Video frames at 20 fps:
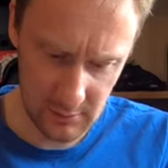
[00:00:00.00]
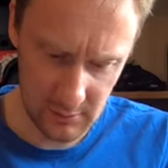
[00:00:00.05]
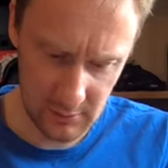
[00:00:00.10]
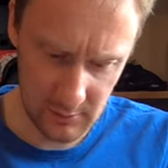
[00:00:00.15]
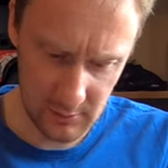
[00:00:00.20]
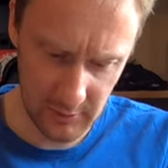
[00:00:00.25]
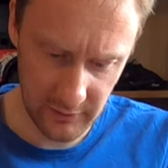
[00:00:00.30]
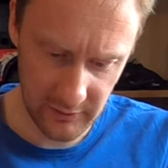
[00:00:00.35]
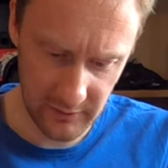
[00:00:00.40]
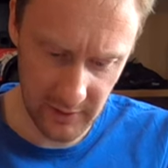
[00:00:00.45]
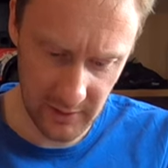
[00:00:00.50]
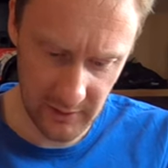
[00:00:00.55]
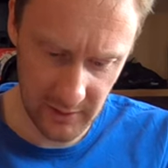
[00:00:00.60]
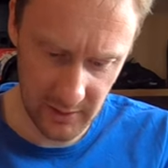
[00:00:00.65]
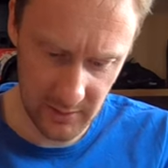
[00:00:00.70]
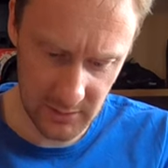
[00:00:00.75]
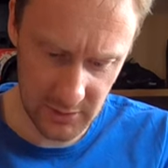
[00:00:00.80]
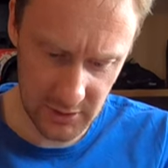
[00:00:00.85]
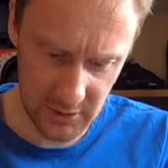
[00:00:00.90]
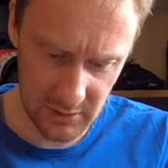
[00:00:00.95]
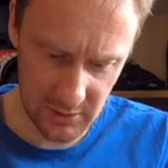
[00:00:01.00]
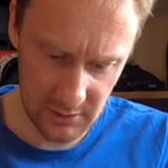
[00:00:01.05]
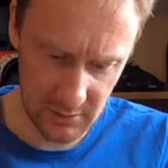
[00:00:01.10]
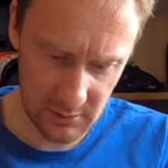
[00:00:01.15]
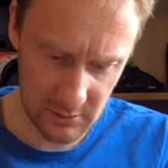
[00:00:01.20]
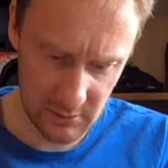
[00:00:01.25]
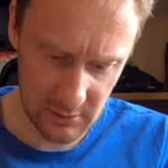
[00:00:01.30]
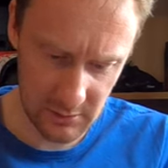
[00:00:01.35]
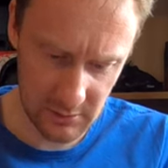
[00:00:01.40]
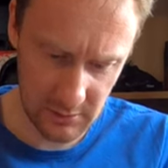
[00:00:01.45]
2.5 amps?
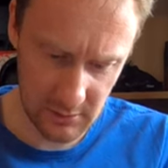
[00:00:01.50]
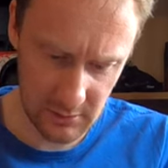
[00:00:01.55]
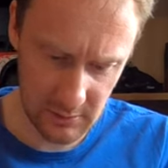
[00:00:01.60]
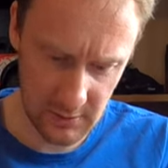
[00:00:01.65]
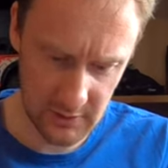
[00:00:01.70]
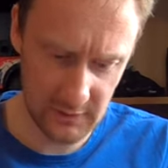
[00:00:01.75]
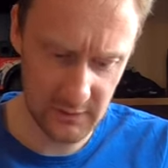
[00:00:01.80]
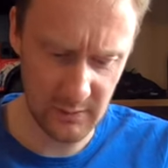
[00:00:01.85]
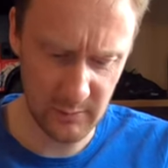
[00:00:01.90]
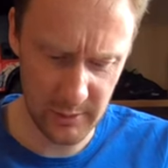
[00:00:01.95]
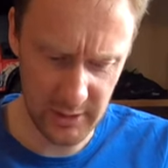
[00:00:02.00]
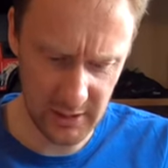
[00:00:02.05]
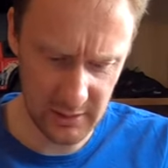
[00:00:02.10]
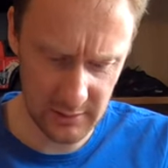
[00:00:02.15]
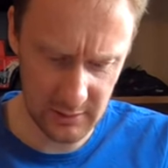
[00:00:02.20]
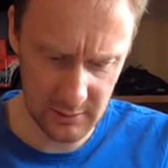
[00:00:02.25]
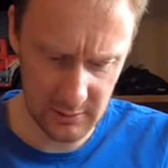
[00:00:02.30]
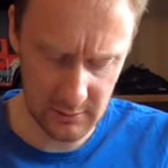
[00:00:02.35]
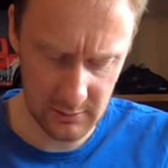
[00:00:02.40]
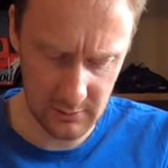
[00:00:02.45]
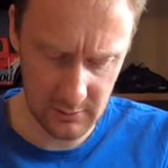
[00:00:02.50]
That's not bad.